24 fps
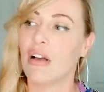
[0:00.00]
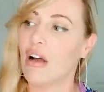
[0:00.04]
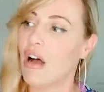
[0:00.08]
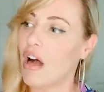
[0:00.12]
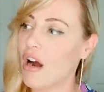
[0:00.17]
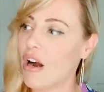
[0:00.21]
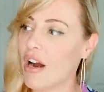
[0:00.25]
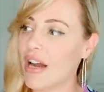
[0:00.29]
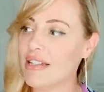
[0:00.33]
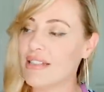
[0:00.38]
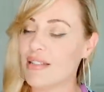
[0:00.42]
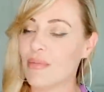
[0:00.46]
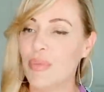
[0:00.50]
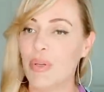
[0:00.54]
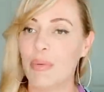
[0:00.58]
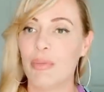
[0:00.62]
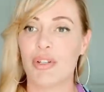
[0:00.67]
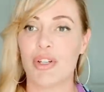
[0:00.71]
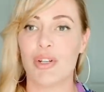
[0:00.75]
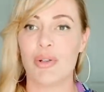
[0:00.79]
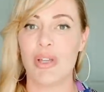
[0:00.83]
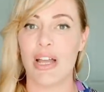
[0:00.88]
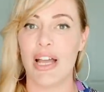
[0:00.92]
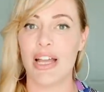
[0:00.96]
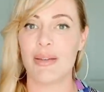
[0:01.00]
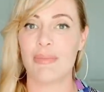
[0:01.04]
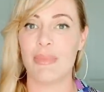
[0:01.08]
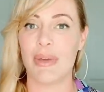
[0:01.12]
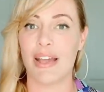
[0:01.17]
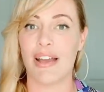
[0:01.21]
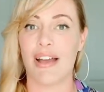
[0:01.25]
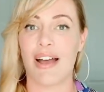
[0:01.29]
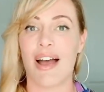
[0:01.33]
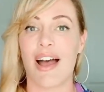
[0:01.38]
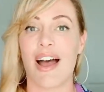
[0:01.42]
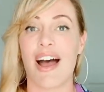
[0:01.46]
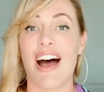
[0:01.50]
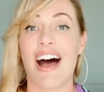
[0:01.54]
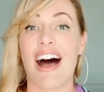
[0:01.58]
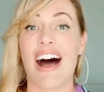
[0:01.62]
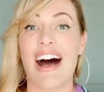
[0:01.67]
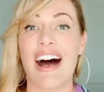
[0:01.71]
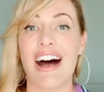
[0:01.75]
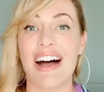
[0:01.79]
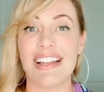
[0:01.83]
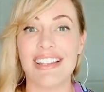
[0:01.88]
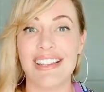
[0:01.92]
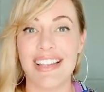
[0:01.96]
All right, some people don't like me.
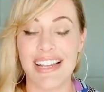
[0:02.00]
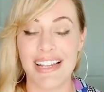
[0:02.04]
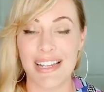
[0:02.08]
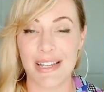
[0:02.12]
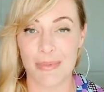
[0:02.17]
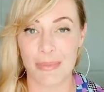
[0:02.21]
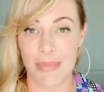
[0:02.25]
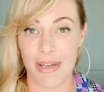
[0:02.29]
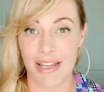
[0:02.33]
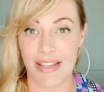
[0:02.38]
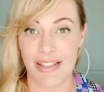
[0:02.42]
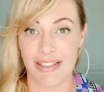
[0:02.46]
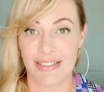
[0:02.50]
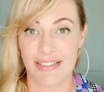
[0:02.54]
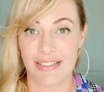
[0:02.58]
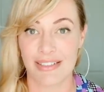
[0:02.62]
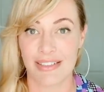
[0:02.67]
I like me.